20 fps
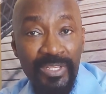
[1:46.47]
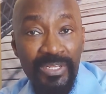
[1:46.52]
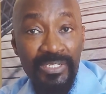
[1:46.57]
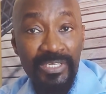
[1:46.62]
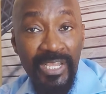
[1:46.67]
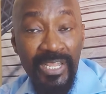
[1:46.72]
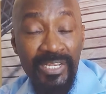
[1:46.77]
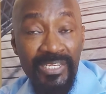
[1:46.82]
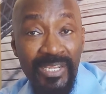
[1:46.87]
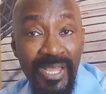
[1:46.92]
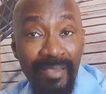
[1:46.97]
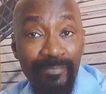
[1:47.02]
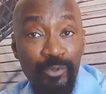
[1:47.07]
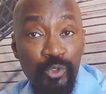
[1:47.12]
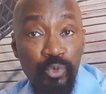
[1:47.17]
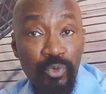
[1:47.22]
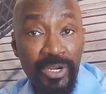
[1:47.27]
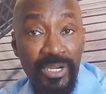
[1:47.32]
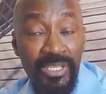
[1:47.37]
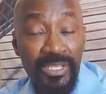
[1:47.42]
10 times
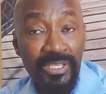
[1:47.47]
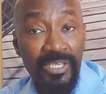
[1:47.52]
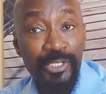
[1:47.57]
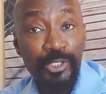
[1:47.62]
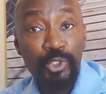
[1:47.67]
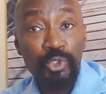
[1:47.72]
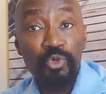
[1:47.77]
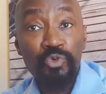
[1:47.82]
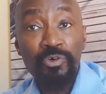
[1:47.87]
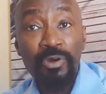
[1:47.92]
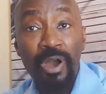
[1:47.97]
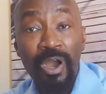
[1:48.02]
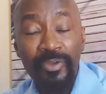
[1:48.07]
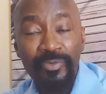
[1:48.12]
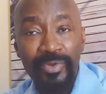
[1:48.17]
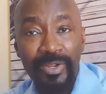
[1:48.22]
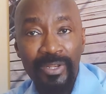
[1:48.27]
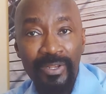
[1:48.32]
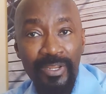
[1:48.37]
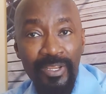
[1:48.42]
20 is
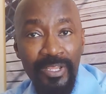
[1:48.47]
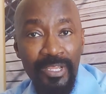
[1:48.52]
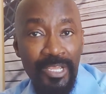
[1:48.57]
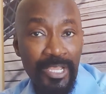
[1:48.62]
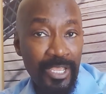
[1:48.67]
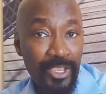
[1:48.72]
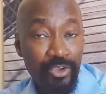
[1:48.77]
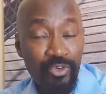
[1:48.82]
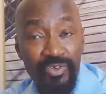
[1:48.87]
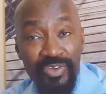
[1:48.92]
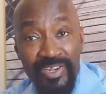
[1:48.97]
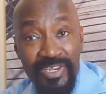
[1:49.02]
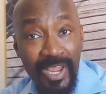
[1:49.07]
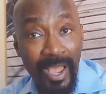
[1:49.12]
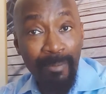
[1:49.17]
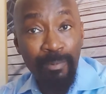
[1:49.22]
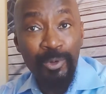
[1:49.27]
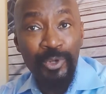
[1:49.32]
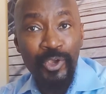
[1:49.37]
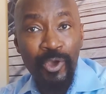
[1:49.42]
200. You
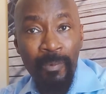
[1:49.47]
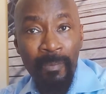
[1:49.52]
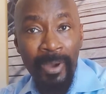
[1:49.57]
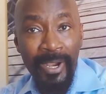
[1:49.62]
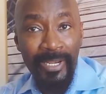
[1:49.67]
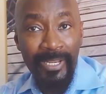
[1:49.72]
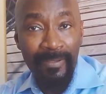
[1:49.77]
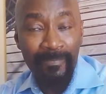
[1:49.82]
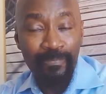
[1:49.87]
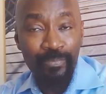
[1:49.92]
double your money.